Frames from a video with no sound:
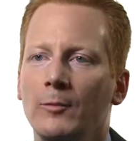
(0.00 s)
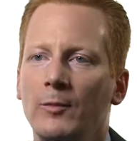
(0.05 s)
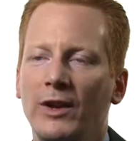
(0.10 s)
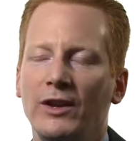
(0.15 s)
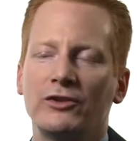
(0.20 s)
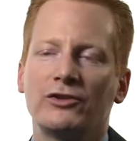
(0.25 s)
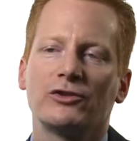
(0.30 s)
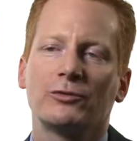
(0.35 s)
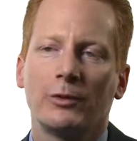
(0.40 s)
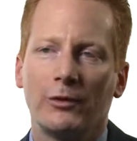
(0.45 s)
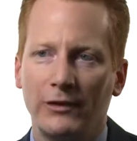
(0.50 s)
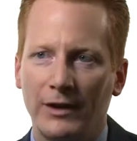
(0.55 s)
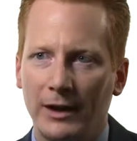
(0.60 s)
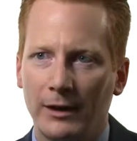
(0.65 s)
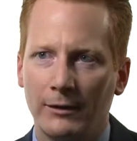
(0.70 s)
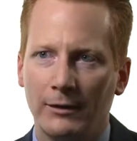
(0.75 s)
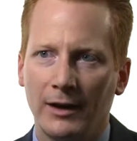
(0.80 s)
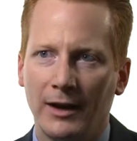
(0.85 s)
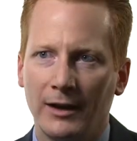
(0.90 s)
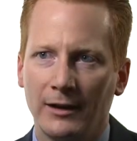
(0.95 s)
patients with
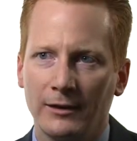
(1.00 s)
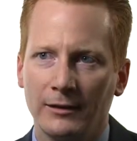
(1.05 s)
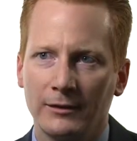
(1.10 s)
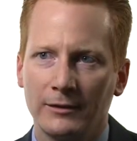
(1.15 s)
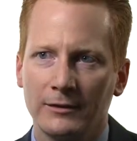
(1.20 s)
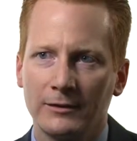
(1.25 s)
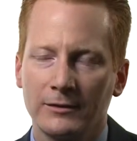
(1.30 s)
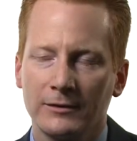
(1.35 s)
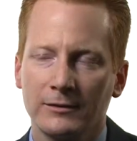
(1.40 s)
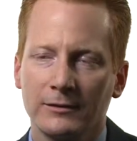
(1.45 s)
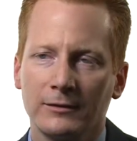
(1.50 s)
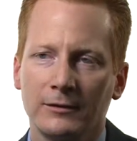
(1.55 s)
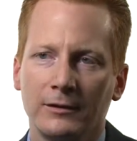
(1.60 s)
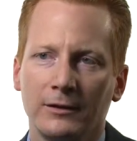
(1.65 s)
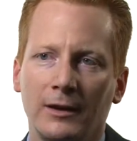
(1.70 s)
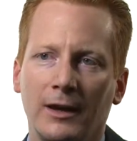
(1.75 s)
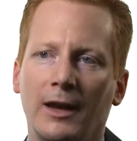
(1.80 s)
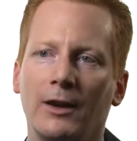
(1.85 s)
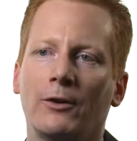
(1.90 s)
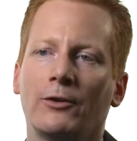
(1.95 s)
narrow angles,
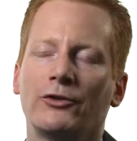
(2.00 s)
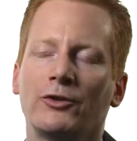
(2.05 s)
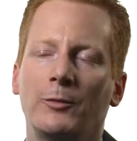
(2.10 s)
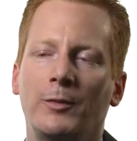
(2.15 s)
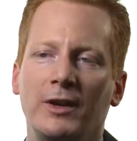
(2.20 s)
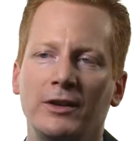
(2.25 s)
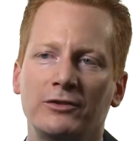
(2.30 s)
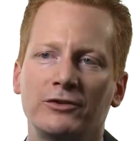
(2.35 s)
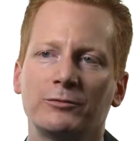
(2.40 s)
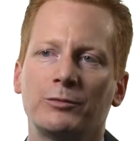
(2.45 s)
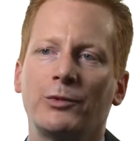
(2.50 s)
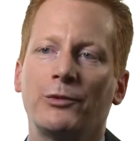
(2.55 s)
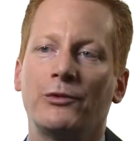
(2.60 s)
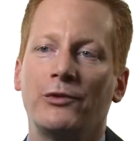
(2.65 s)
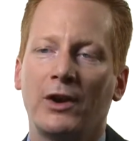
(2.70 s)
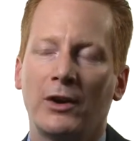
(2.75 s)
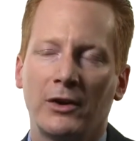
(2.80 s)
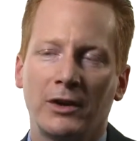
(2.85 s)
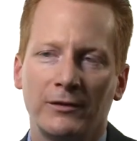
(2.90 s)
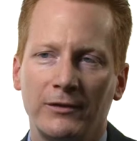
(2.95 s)
and also patients with
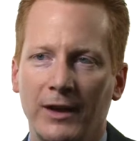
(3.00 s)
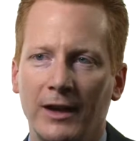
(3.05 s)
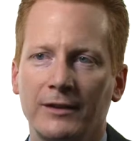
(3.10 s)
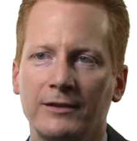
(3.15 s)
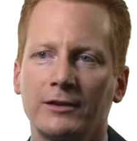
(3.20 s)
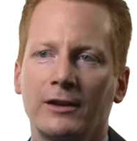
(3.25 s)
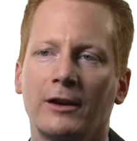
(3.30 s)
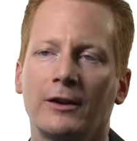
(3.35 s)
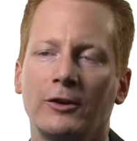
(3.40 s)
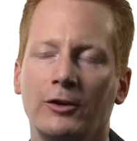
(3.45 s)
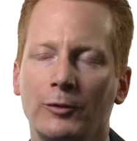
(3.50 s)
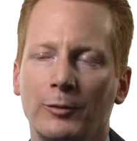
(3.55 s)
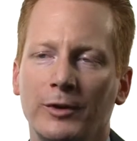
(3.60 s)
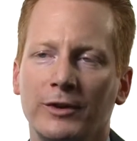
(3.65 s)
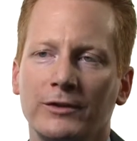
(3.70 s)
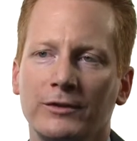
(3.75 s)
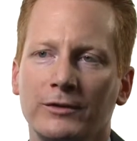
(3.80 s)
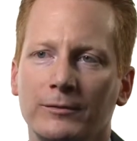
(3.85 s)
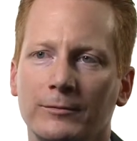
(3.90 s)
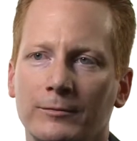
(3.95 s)
very advanced
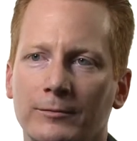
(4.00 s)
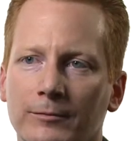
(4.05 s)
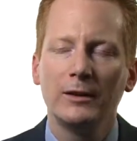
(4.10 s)
glaucomas.